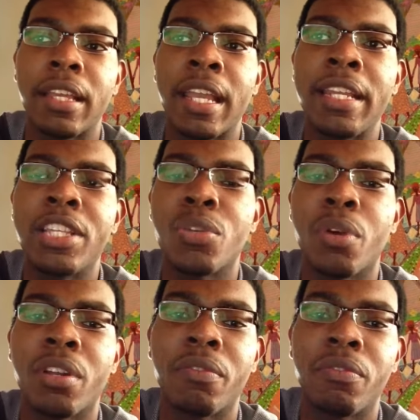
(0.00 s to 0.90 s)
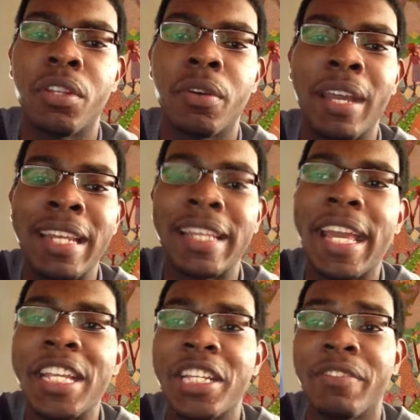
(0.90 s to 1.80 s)
any sort of, you know,
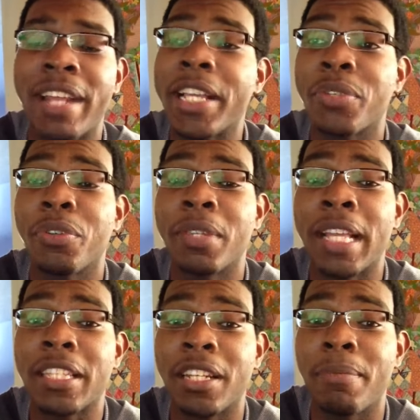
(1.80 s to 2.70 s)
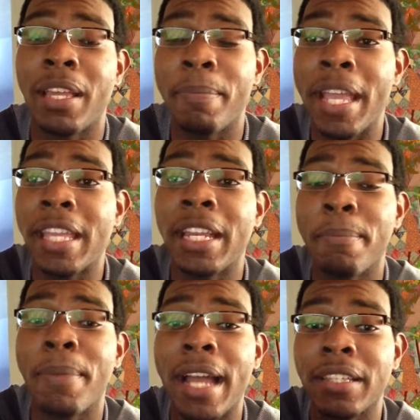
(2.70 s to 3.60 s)
indication of an asteroid that's going to make an
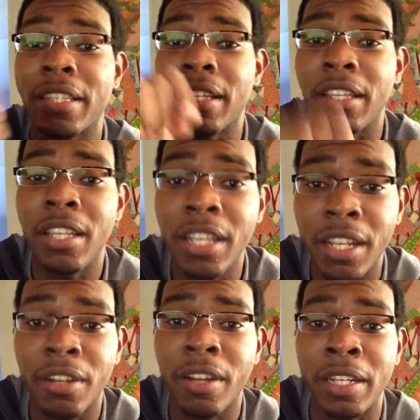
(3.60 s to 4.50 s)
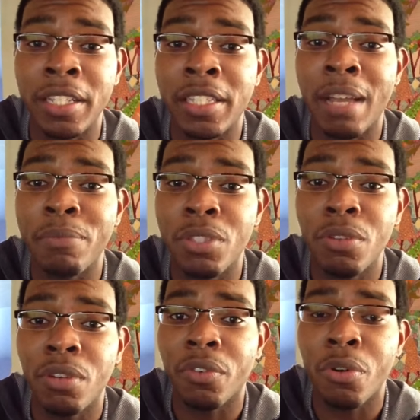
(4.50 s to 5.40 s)
impact here anytime
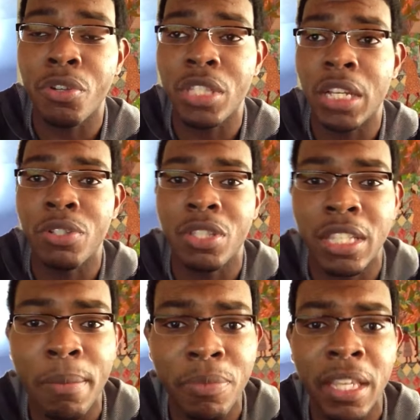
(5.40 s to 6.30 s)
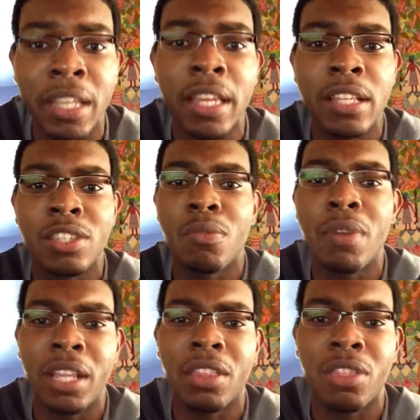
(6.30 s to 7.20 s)
soon. Of course, there is something in
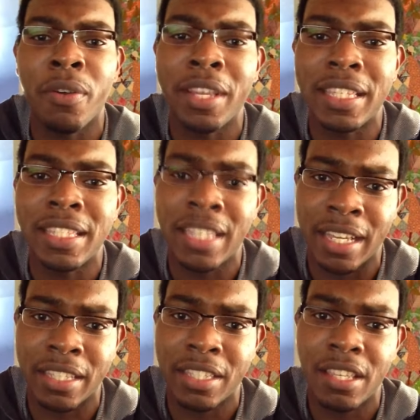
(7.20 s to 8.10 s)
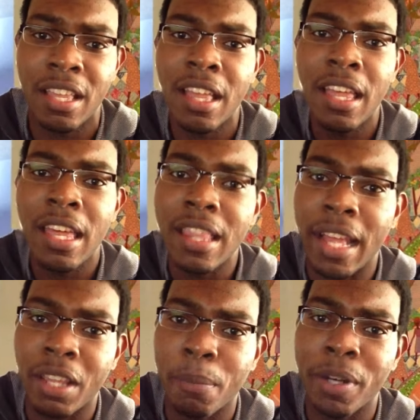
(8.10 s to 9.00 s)
2036
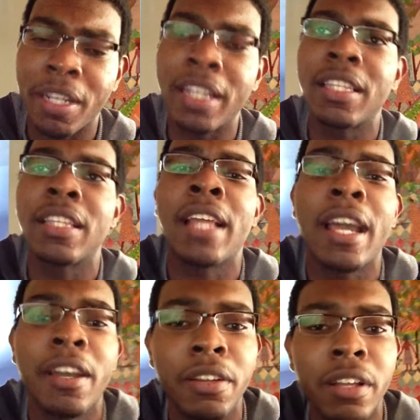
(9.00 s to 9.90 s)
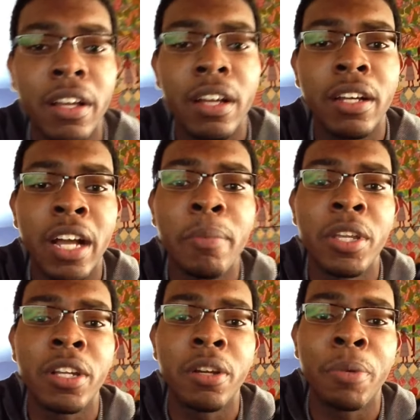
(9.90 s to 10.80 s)
that they're predicting that could come
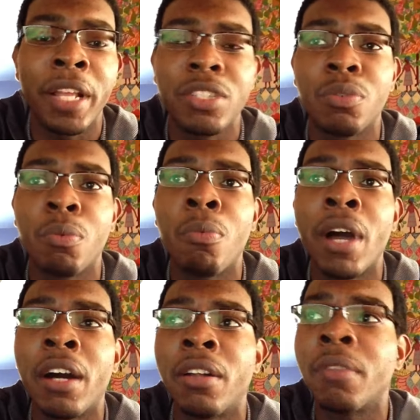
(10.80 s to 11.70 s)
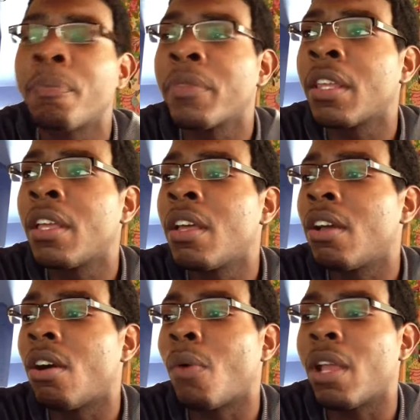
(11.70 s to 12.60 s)
here, but that's well
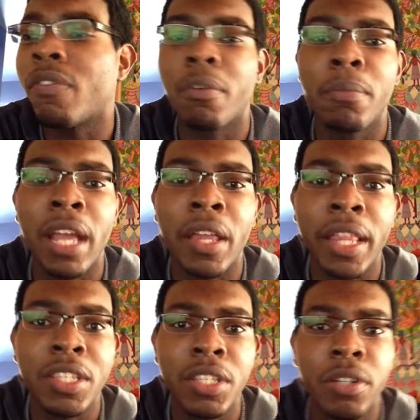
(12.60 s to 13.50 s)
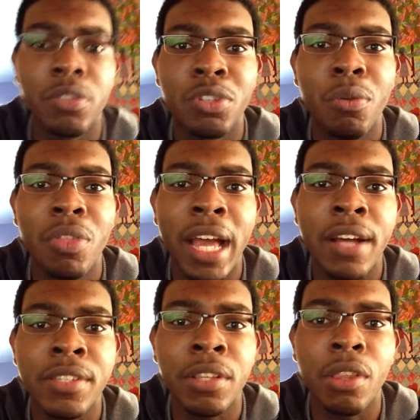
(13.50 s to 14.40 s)
away from now. That's year
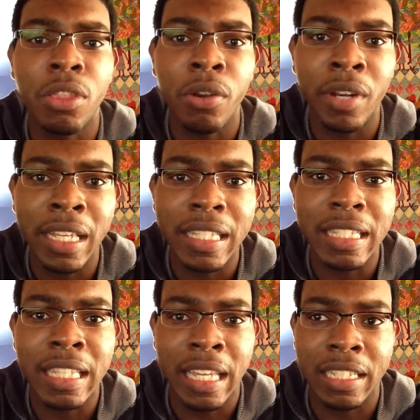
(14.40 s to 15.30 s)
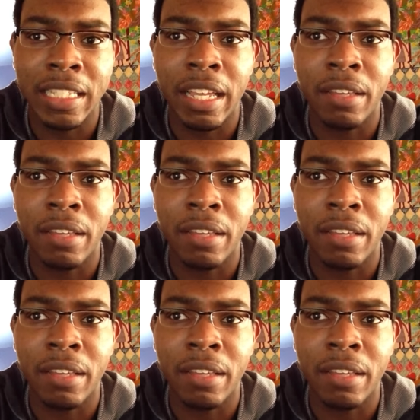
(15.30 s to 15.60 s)
2036,